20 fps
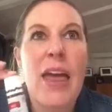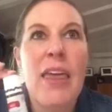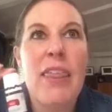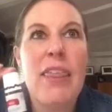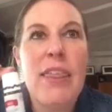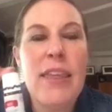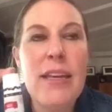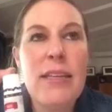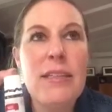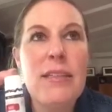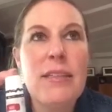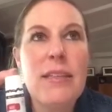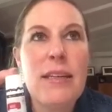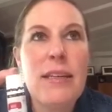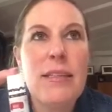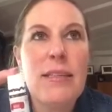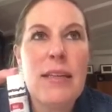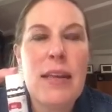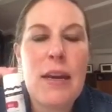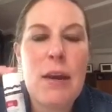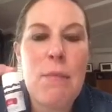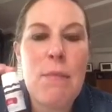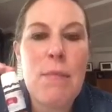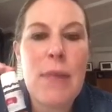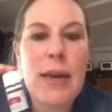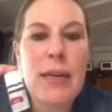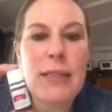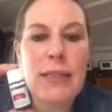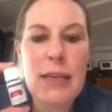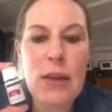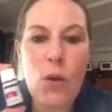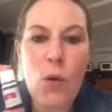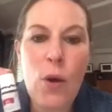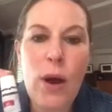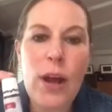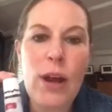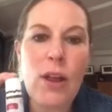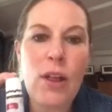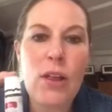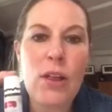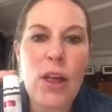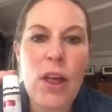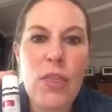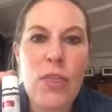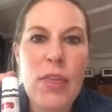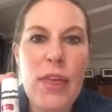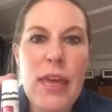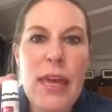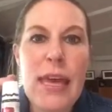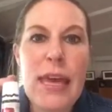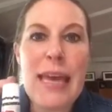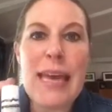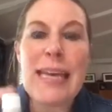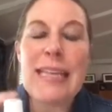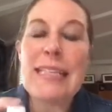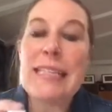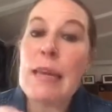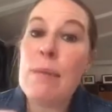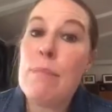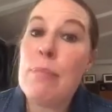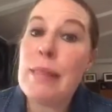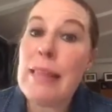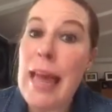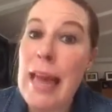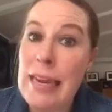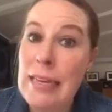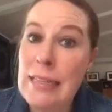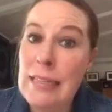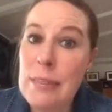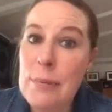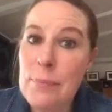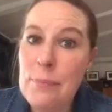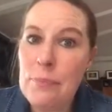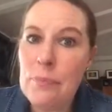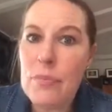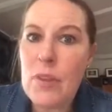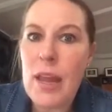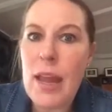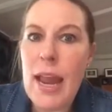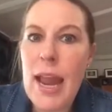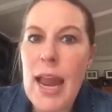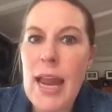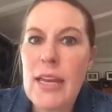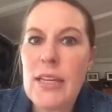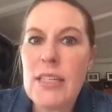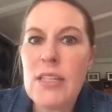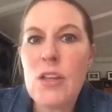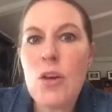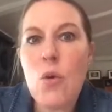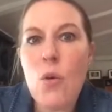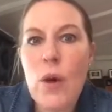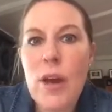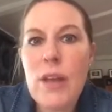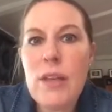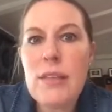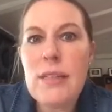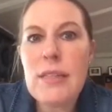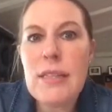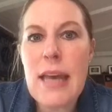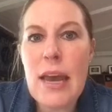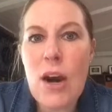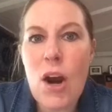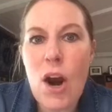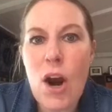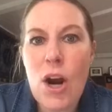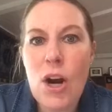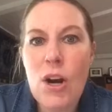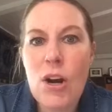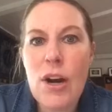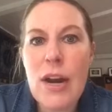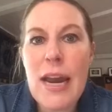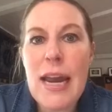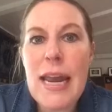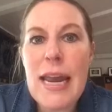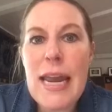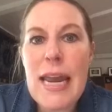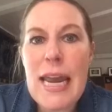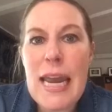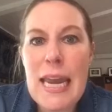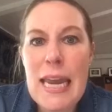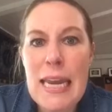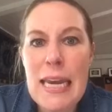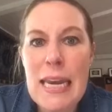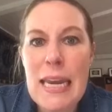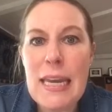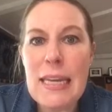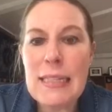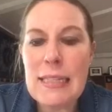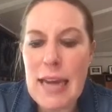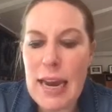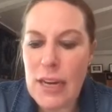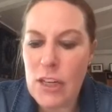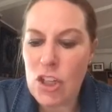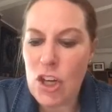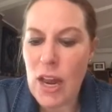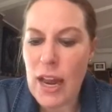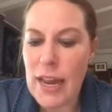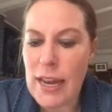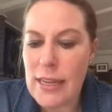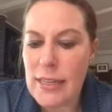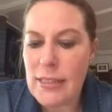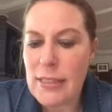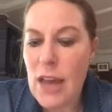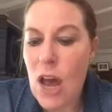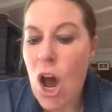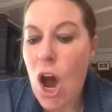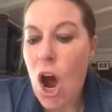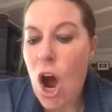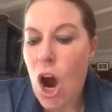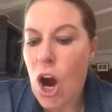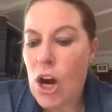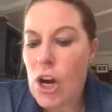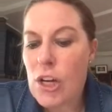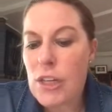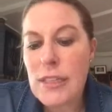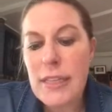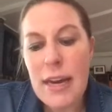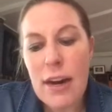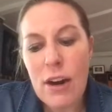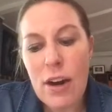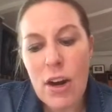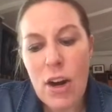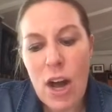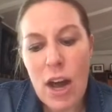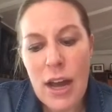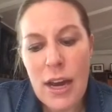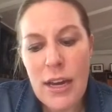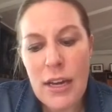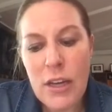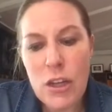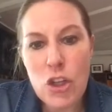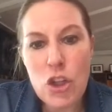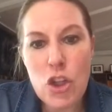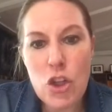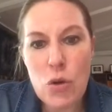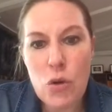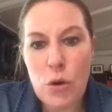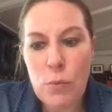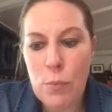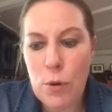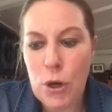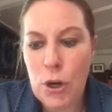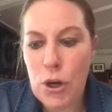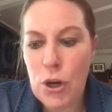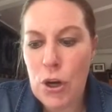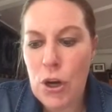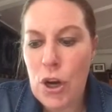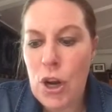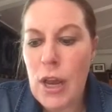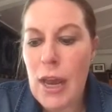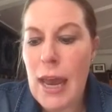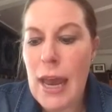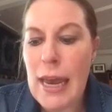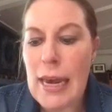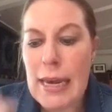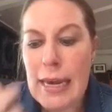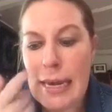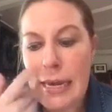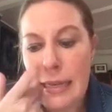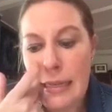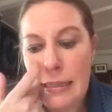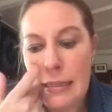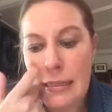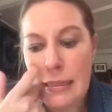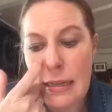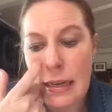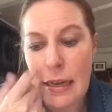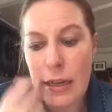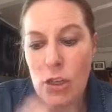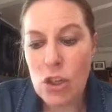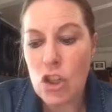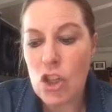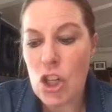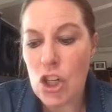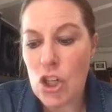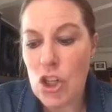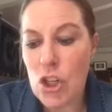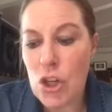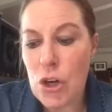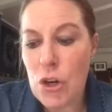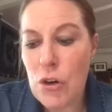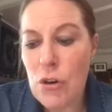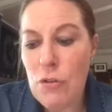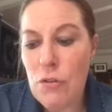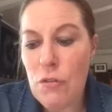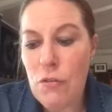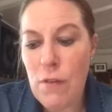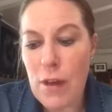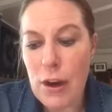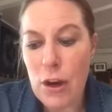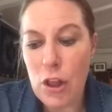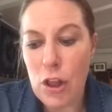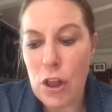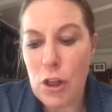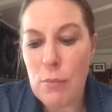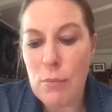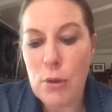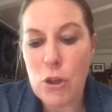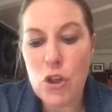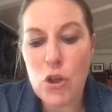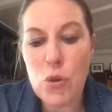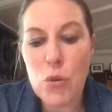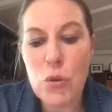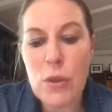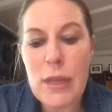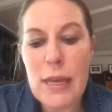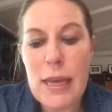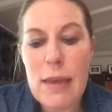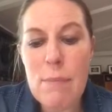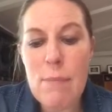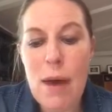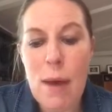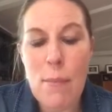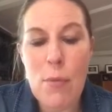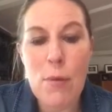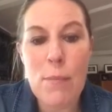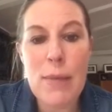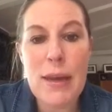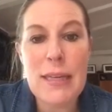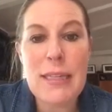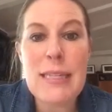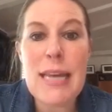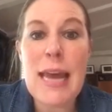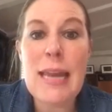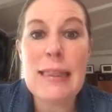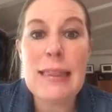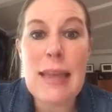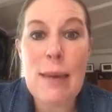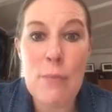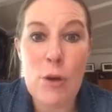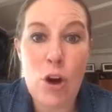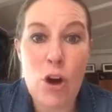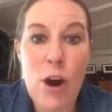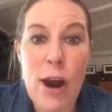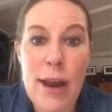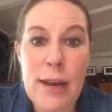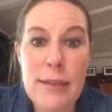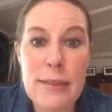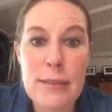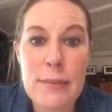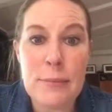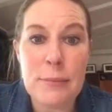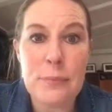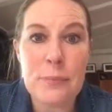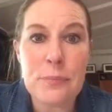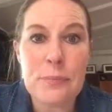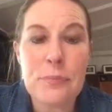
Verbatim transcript: This is an amazing oil. The It's a blend and the oils that are in Digize are tarragon, juniper, anise, ginger, fennel, patchouli, peppermint, and lemongrass.